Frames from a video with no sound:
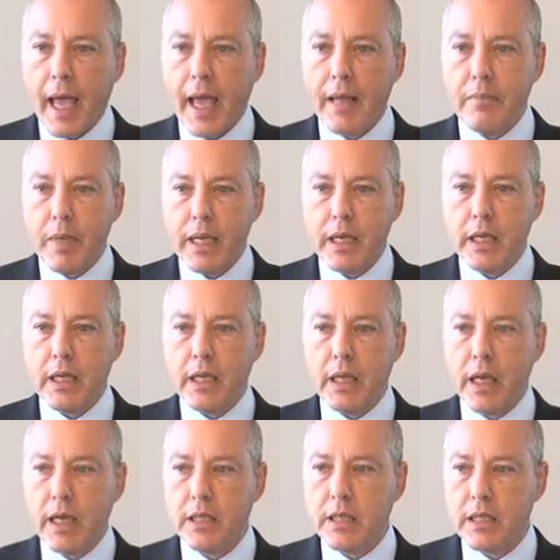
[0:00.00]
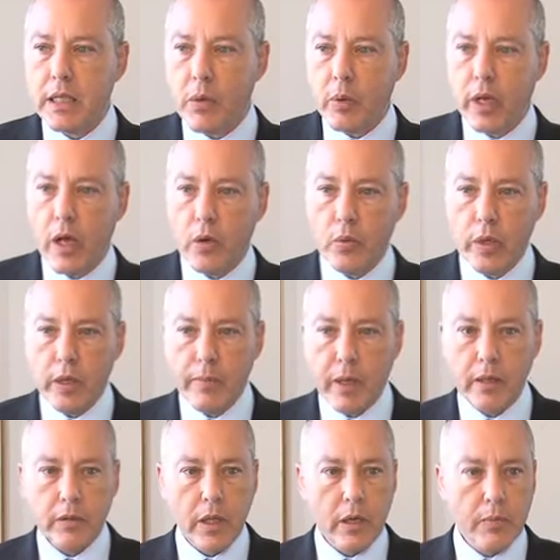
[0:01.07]
And many of the cases that we all read
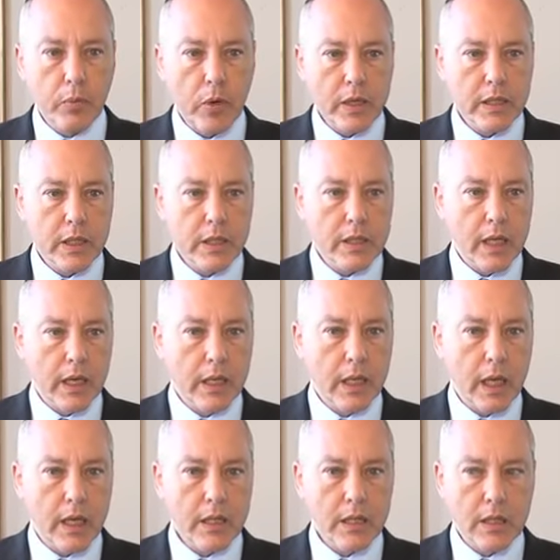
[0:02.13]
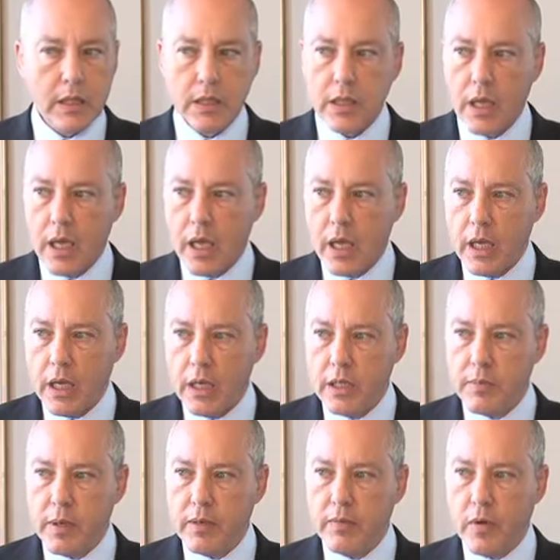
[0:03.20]
about that are precedent-setting cases,
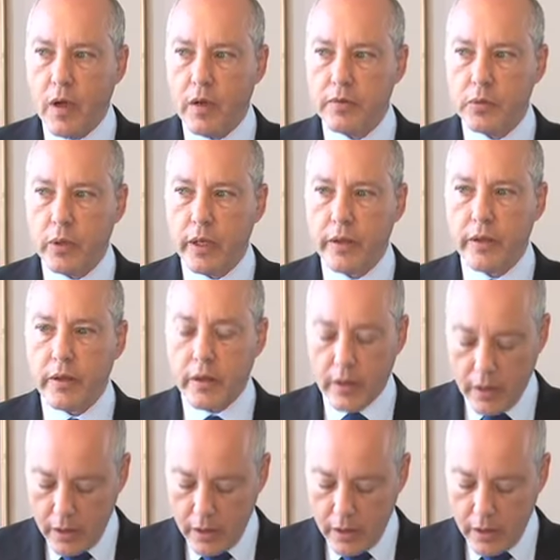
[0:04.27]
he's been involved with.